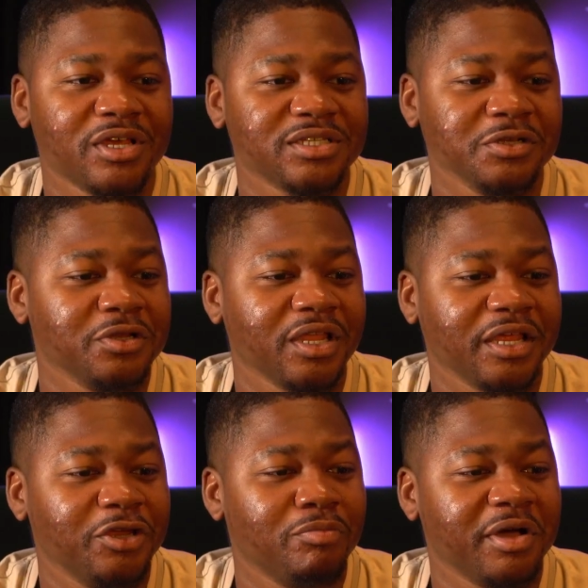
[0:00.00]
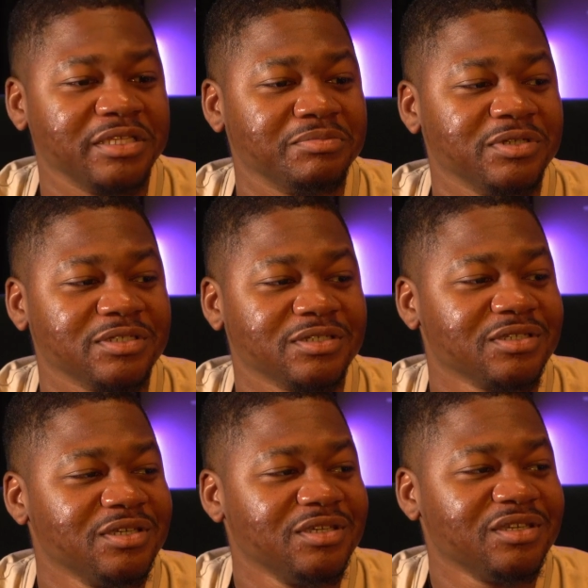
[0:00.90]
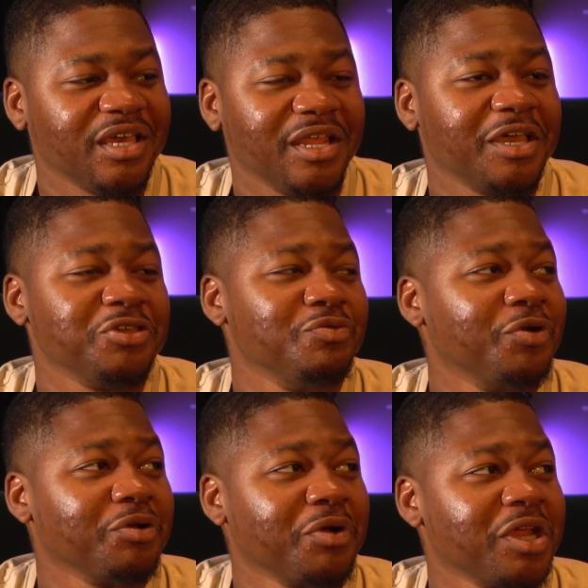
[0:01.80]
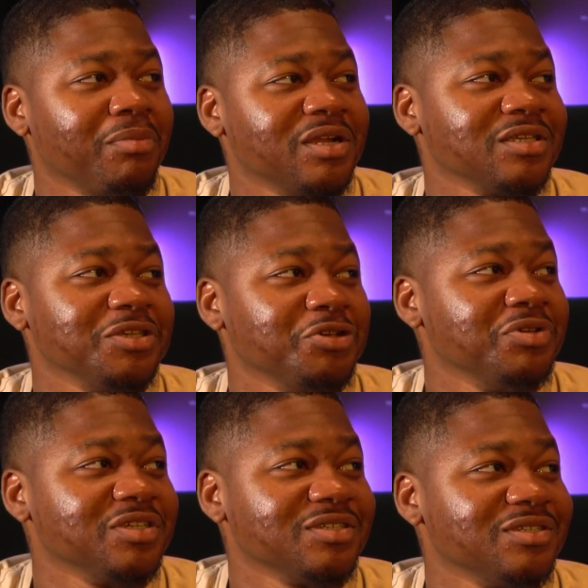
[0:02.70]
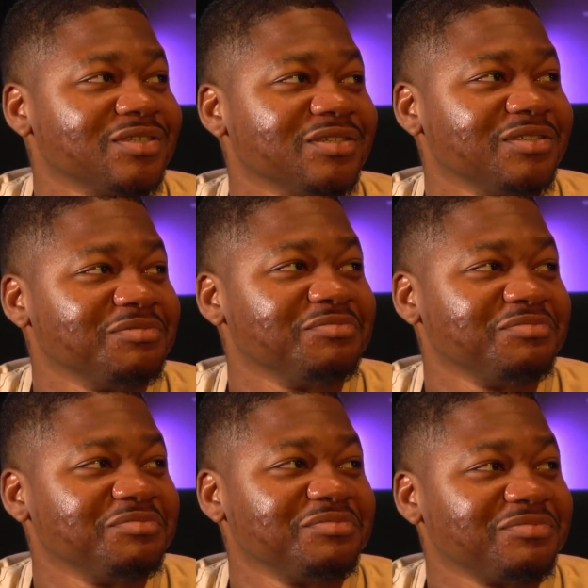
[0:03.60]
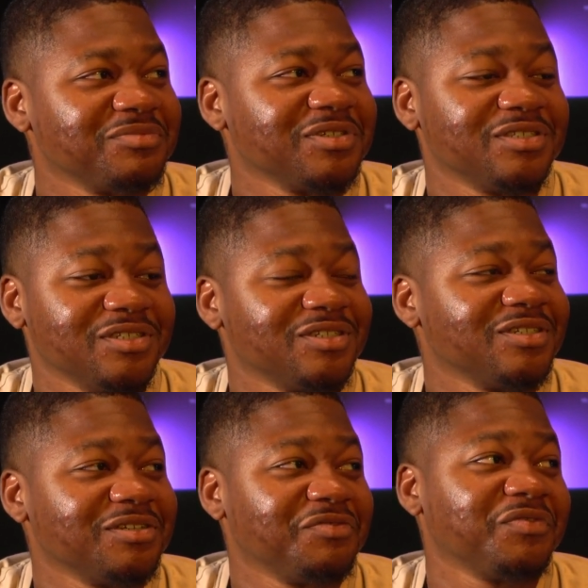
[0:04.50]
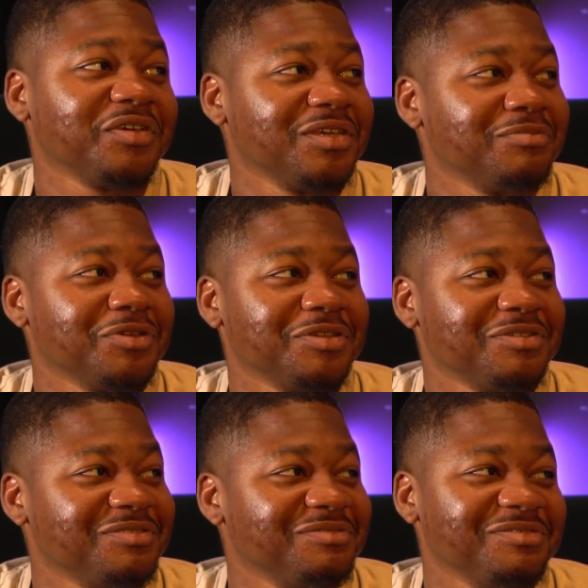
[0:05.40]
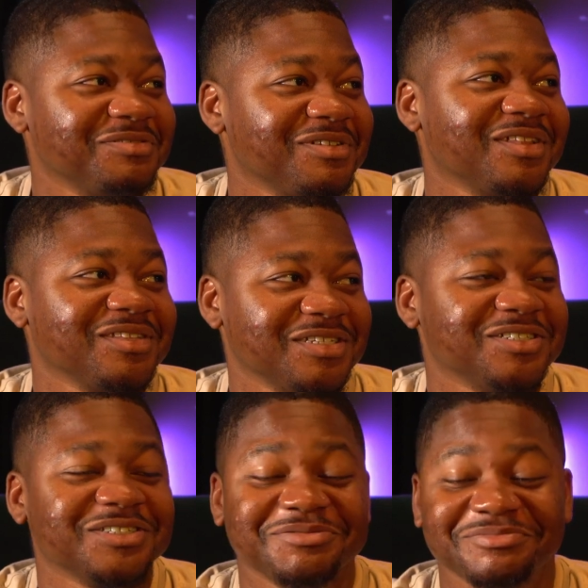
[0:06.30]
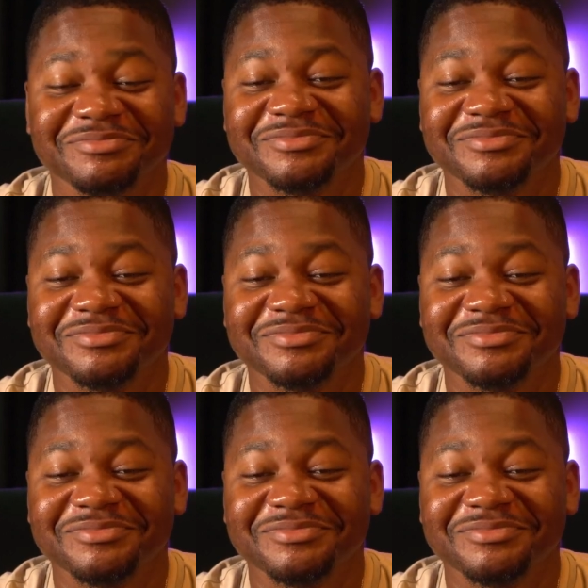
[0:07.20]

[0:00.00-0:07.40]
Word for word: bro, that's literally like nobody's business. And now you wonder why everybody's in your business. What do they want? Attention, fame, and attention, attention